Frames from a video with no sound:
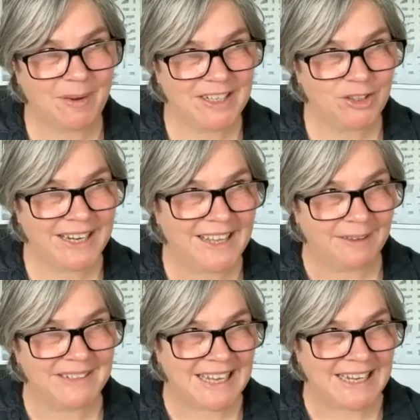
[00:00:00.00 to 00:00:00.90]
quite tricky
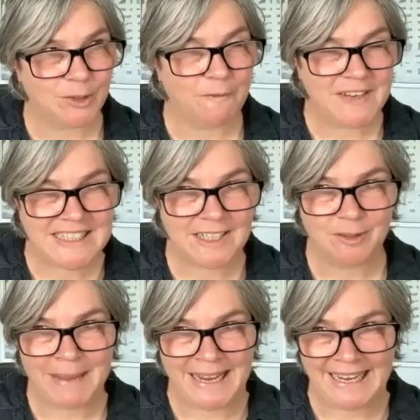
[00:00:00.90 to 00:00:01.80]
though, isn't the actual
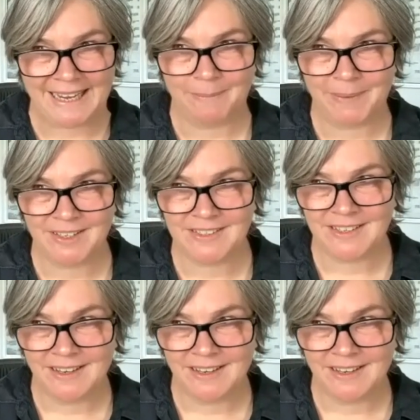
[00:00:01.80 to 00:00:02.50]
physical making, because